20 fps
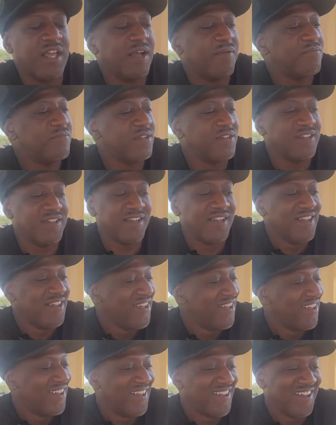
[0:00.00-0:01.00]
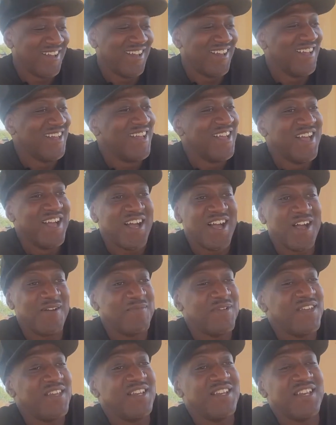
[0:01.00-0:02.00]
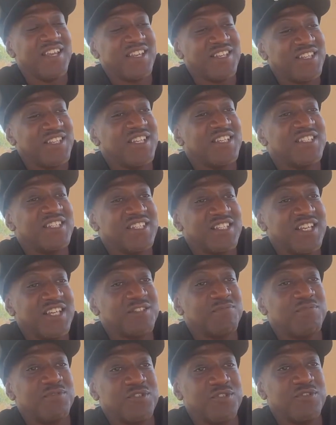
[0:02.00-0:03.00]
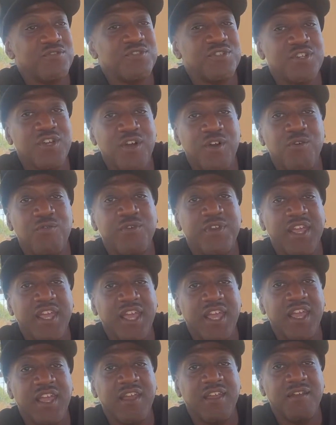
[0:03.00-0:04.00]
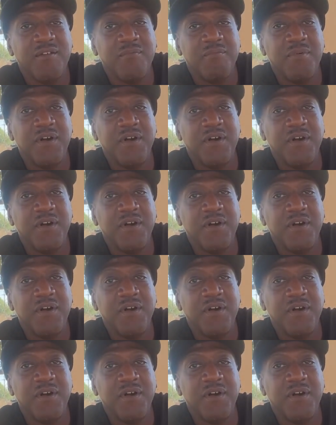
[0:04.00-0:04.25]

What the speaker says: uh, I mean, yes, it does produce cold air,